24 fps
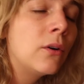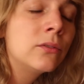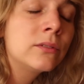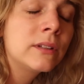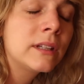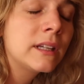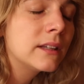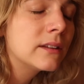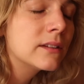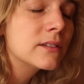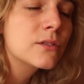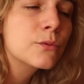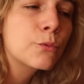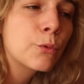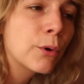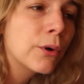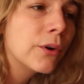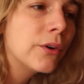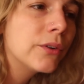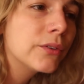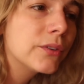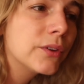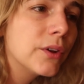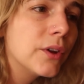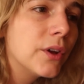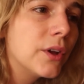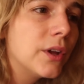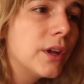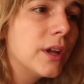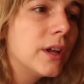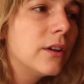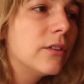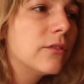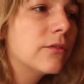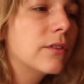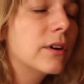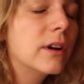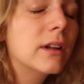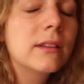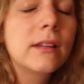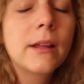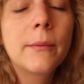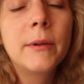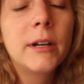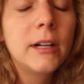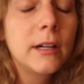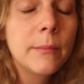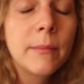only in this world for a
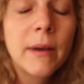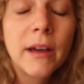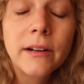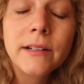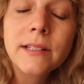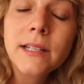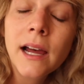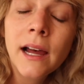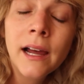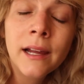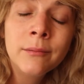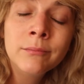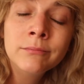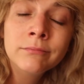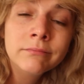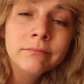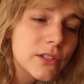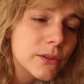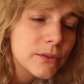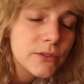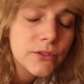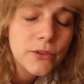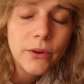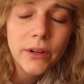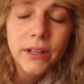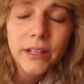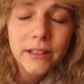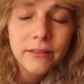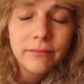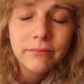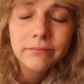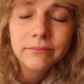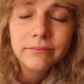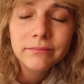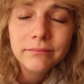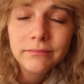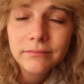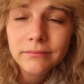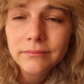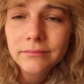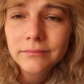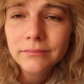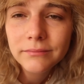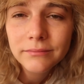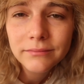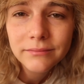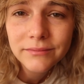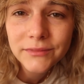limited amount of time, so enjoy it.
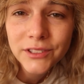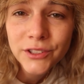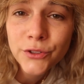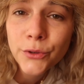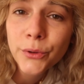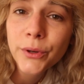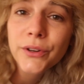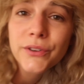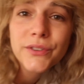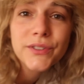Enjoy